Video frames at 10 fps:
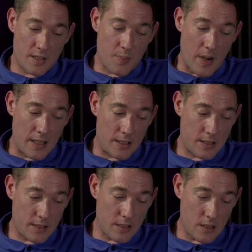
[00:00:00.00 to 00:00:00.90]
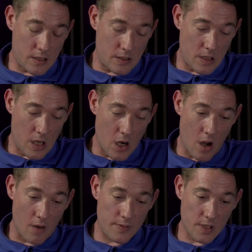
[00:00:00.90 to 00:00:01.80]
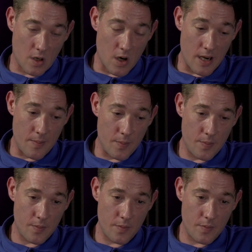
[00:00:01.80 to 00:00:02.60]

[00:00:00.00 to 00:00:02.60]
spent a lot of time